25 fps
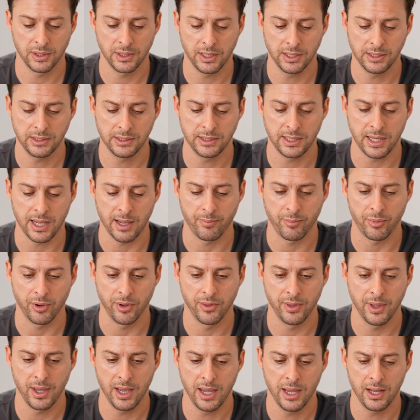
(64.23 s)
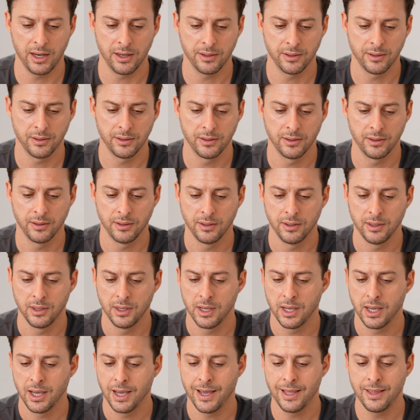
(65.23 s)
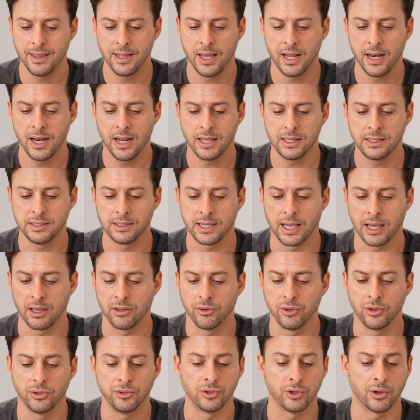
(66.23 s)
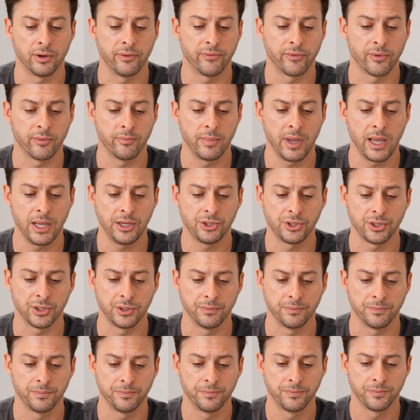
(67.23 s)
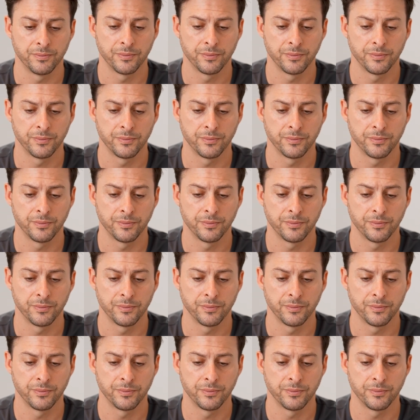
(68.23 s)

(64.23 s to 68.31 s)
Let's tap on that and then download your information.